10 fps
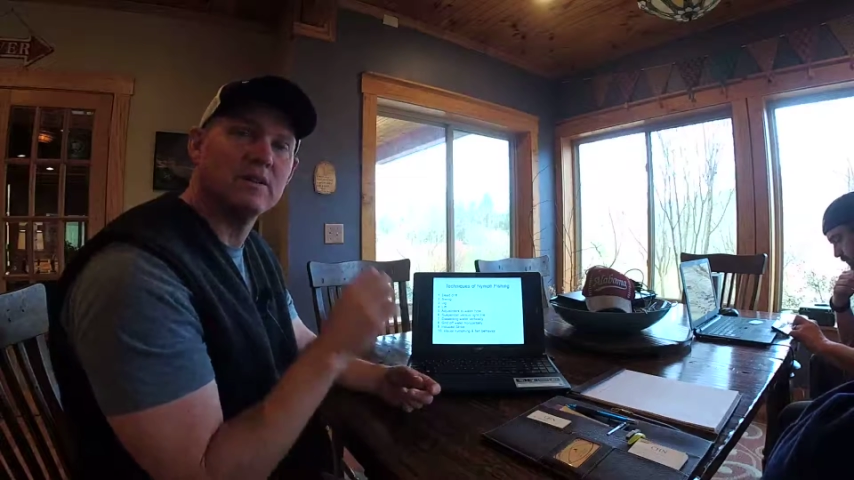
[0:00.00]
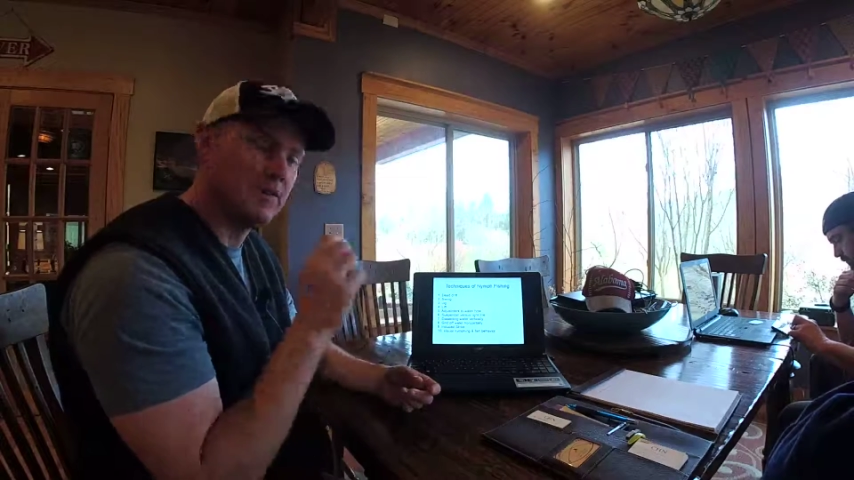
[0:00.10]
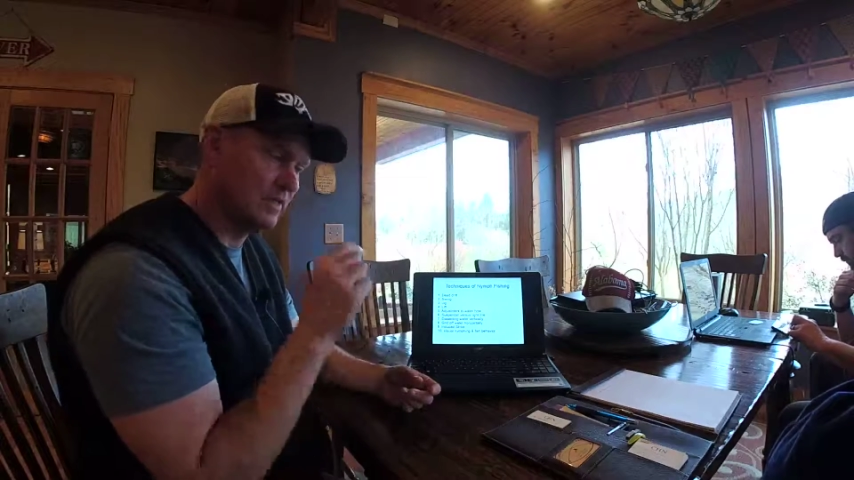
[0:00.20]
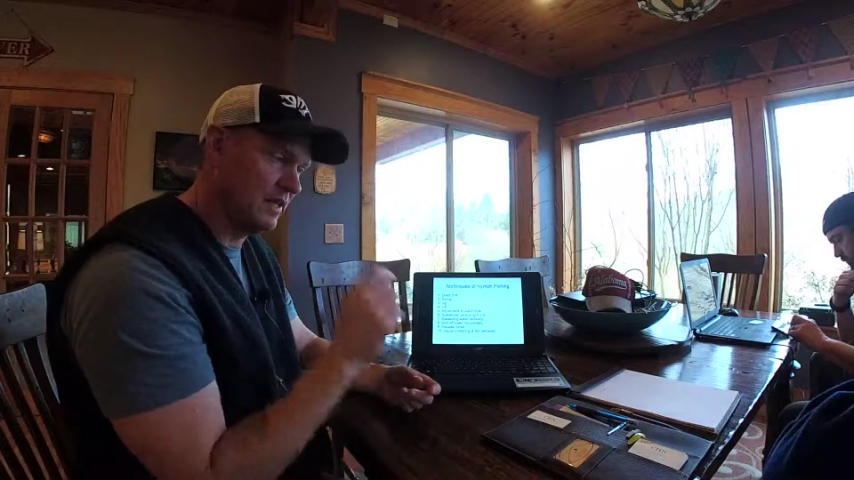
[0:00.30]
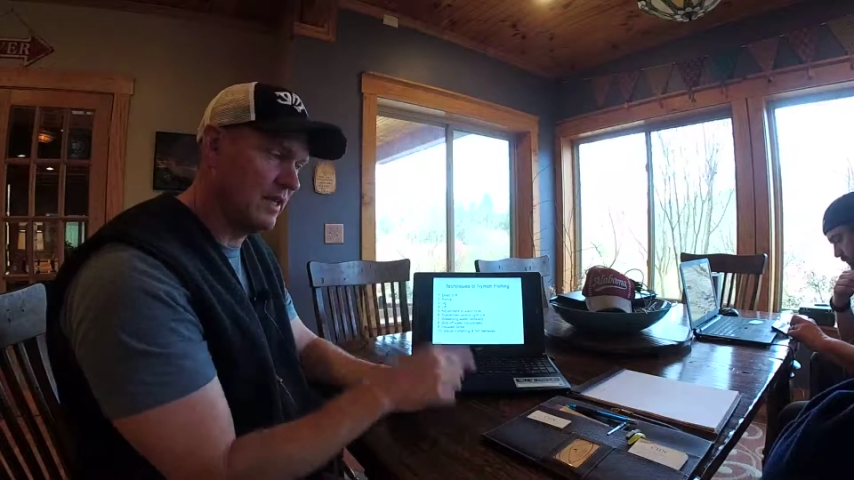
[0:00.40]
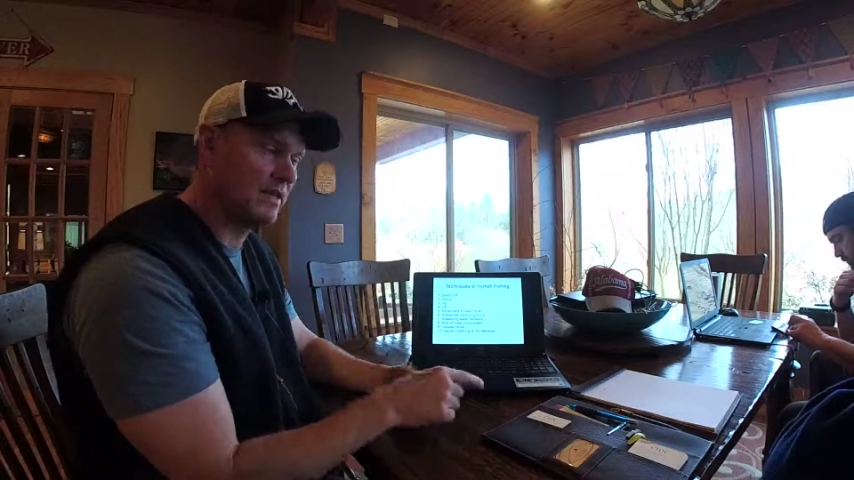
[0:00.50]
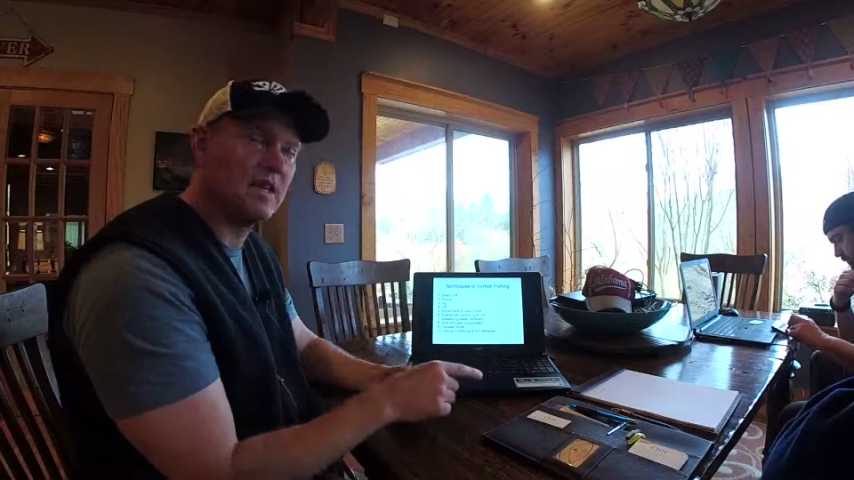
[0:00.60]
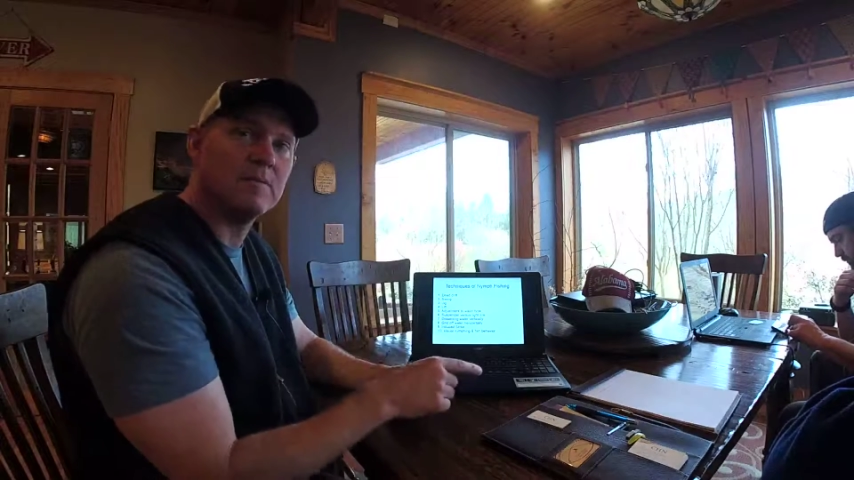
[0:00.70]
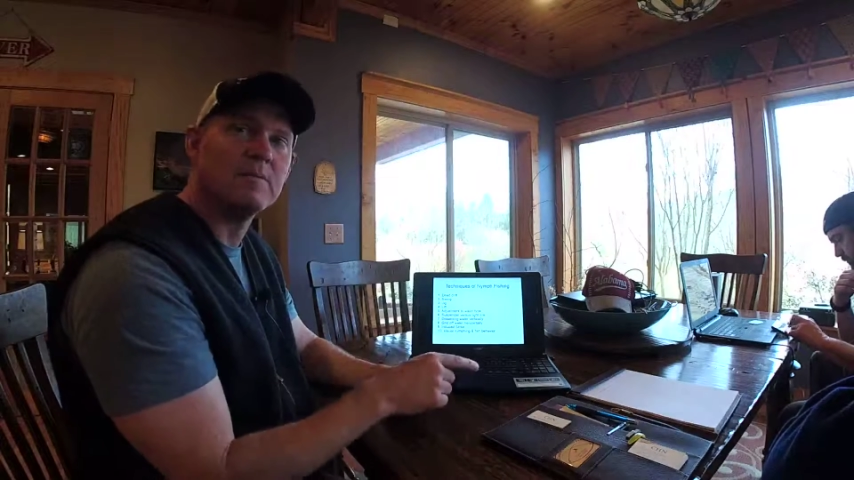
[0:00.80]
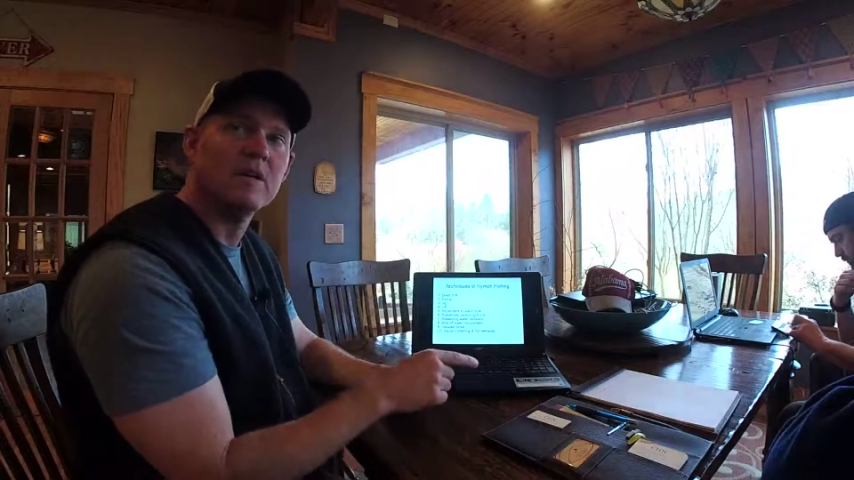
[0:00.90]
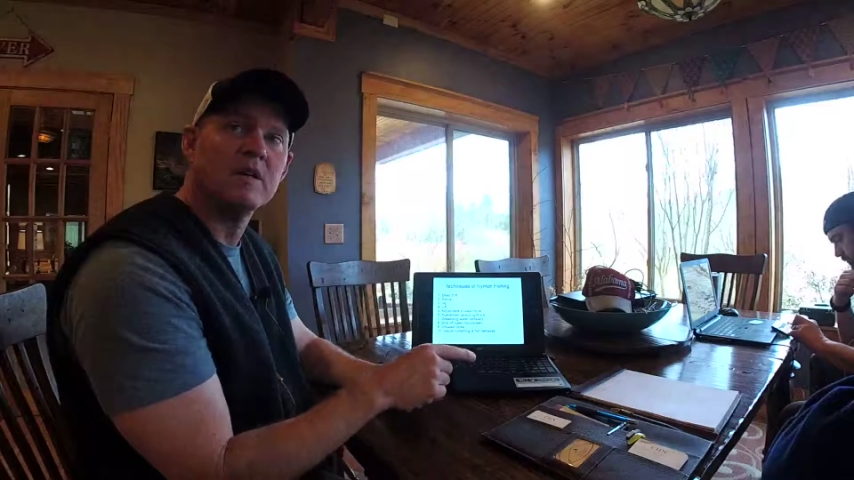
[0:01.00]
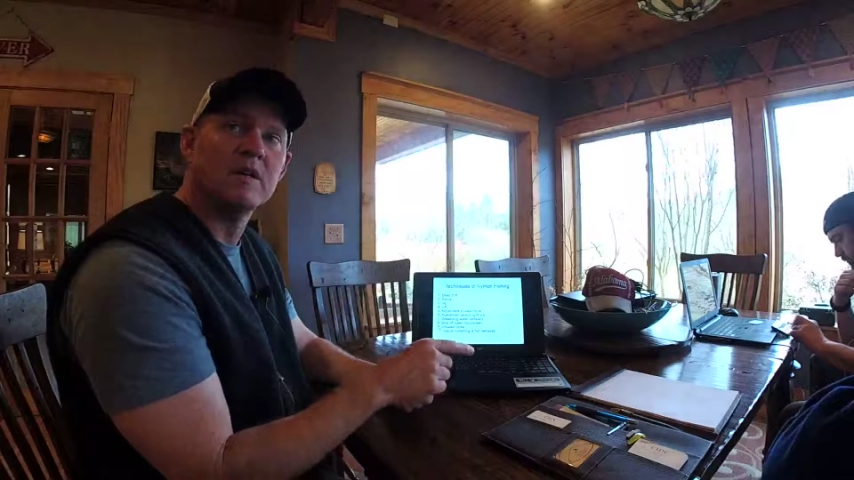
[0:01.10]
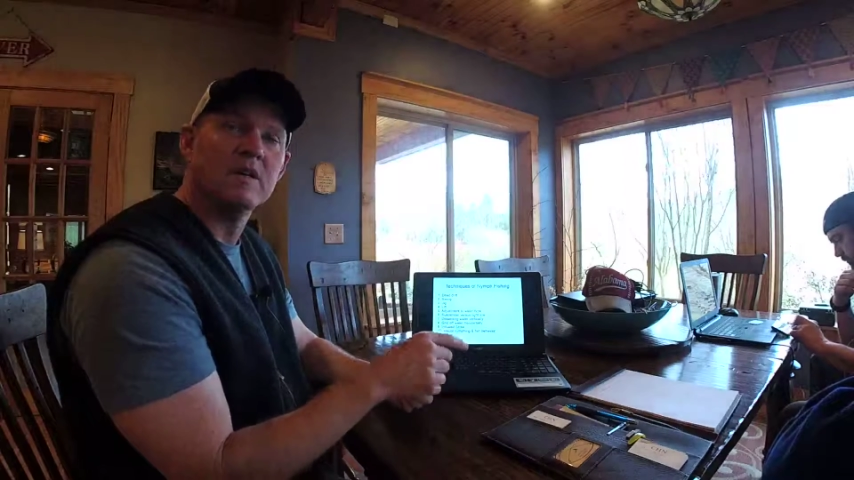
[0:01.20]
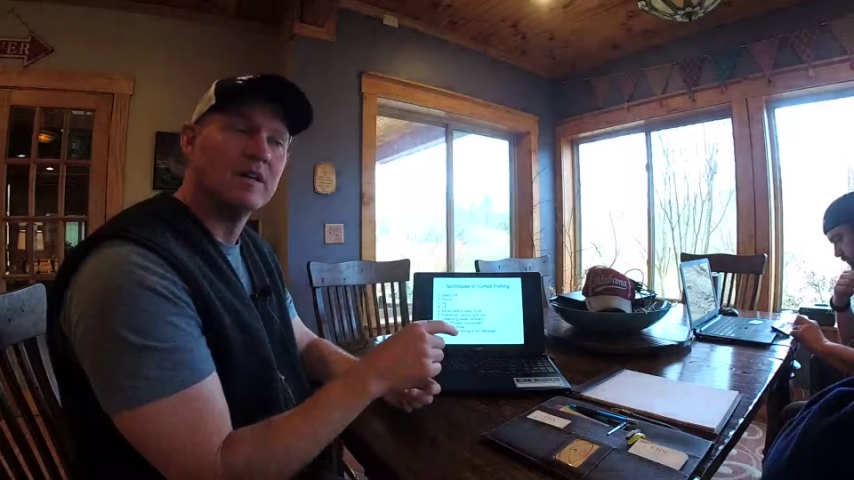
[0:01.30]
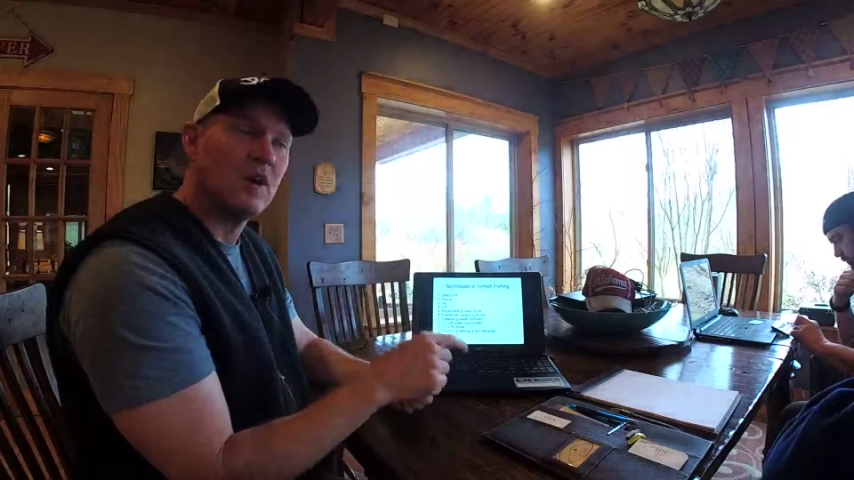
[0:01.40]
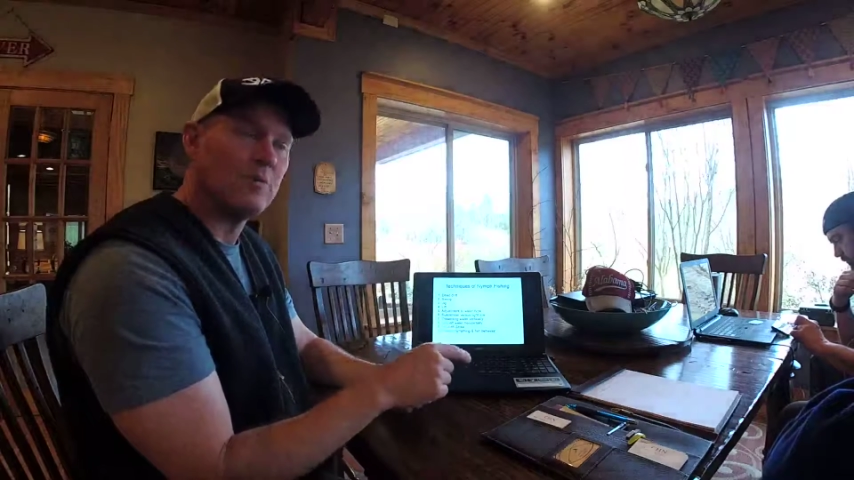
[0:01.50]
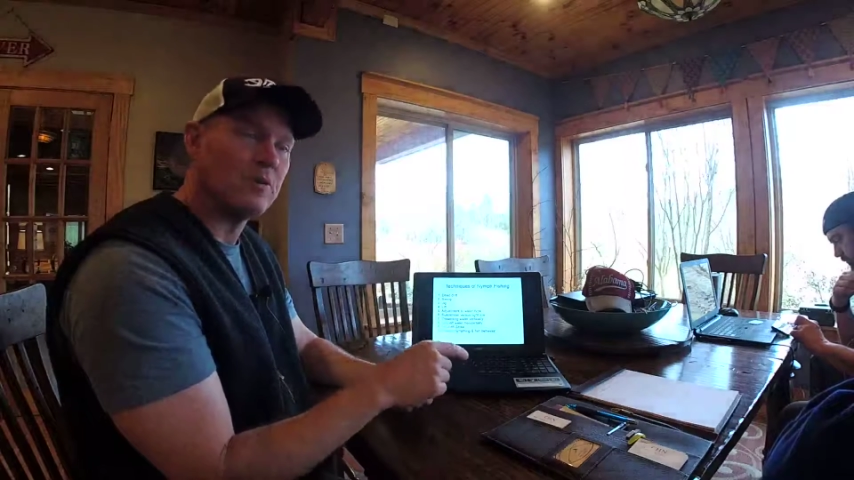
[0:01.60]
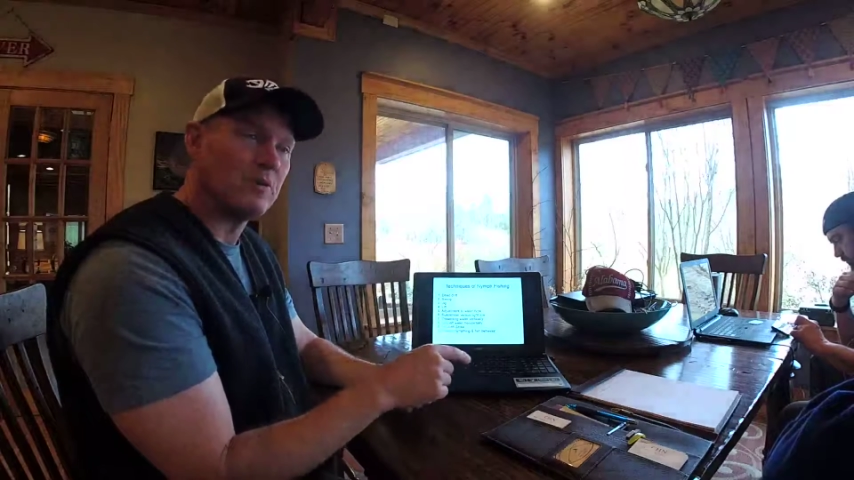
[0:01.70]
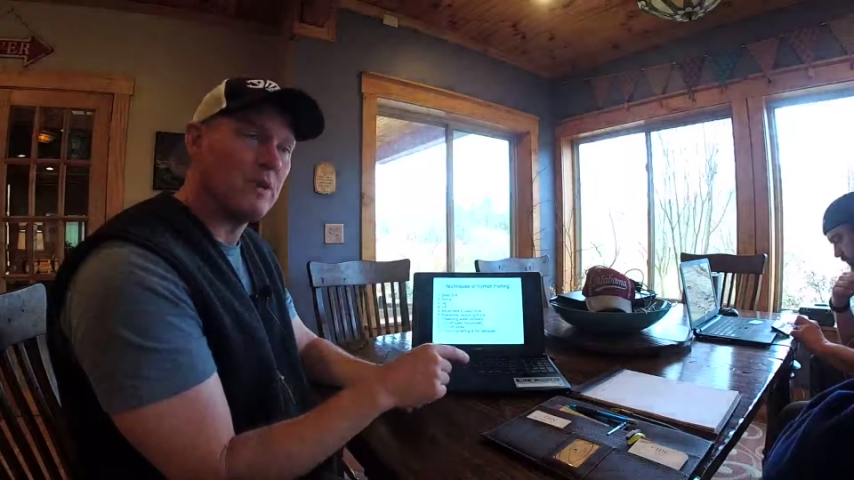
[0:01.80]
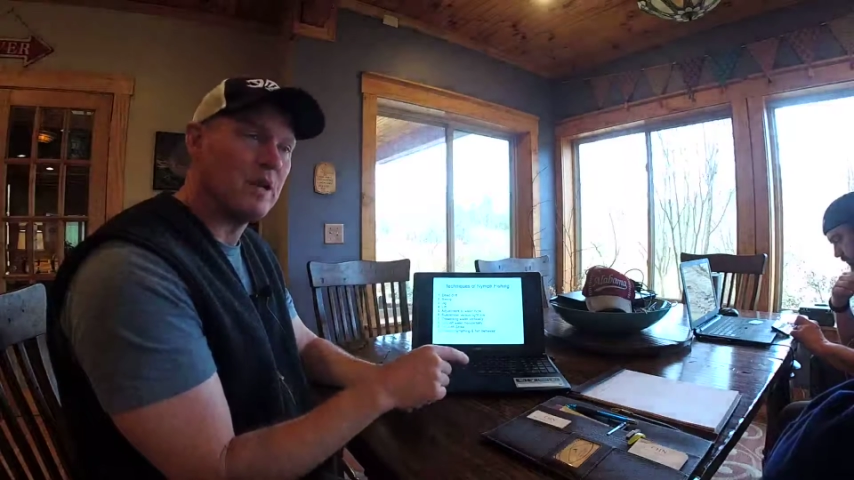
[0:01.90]
seeing them
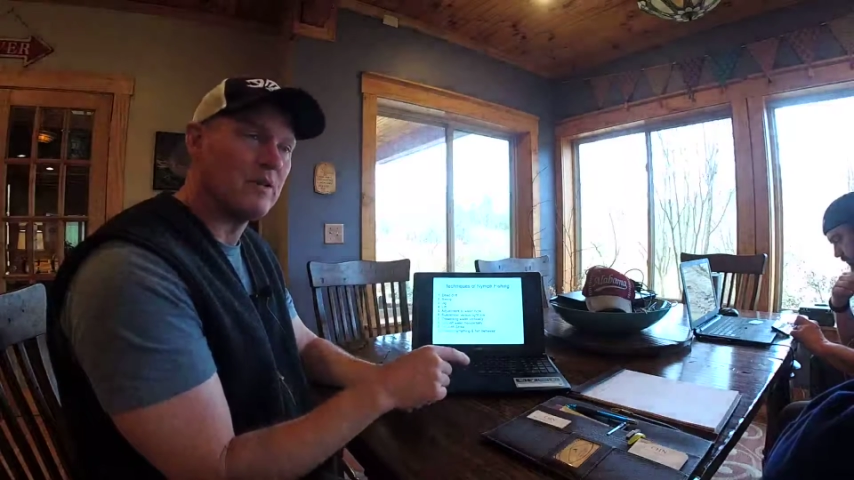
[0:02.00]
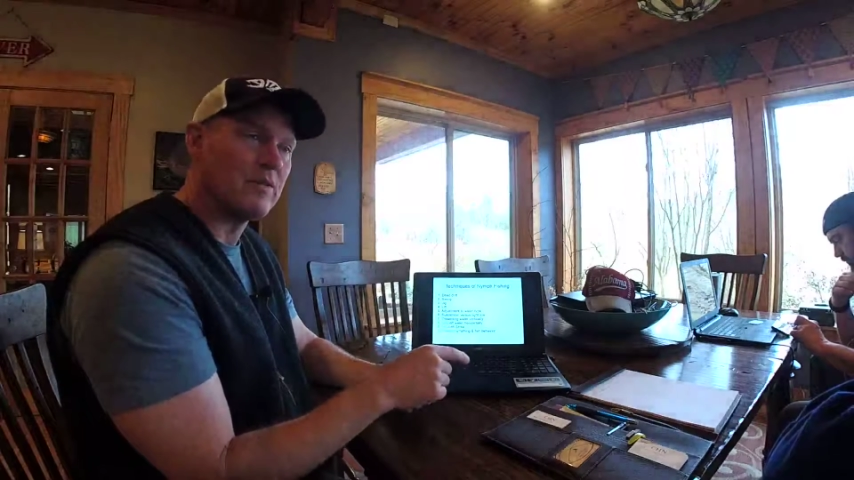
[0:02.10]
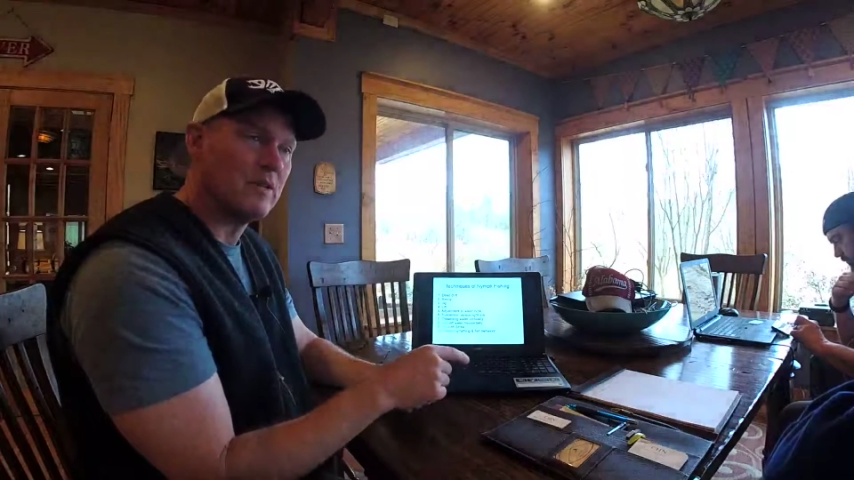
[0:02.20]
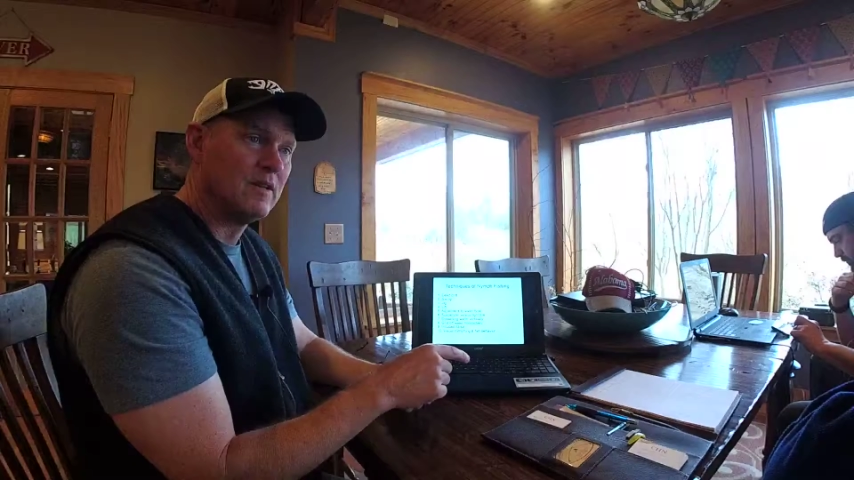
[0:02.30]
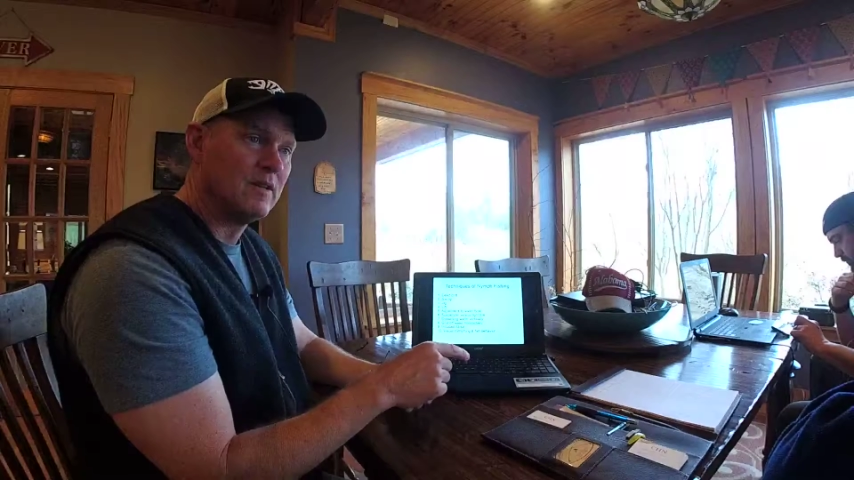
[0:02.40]
open their mouth,